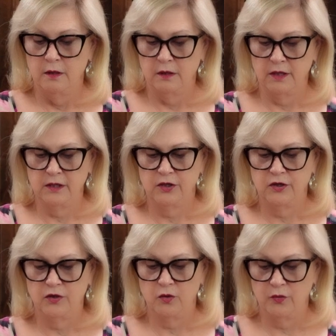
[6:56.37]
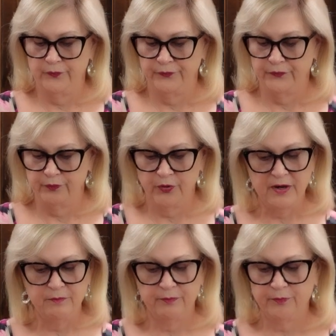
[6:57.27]
ninety-two.
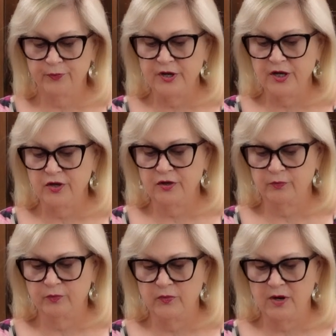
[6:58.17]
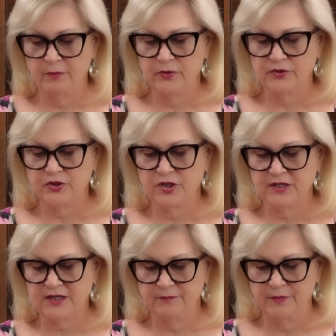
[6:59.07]
Pretty, pretty good numbers.
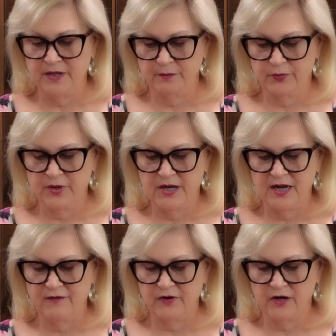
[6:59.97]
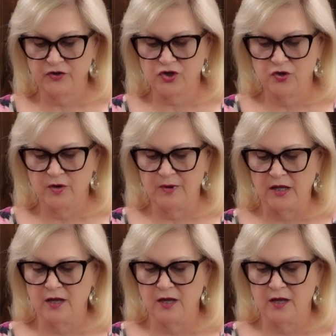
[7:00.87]
Just have been pretty even. I'll show you my